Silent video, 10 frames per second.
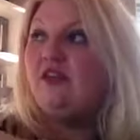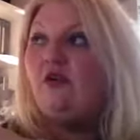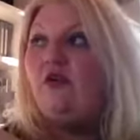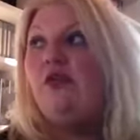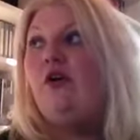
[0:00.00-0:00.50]
the
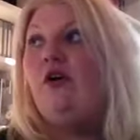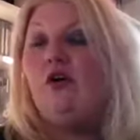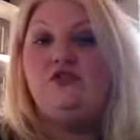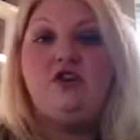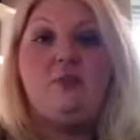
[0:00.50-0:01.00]
other
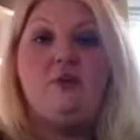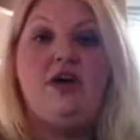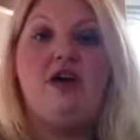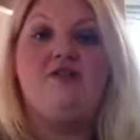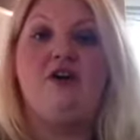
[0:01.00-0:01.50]

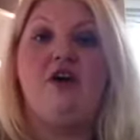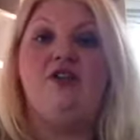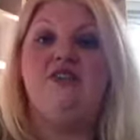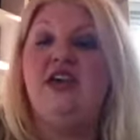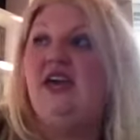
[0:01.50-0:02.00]
audiobook I've
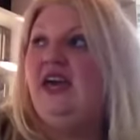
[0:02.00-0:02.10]
got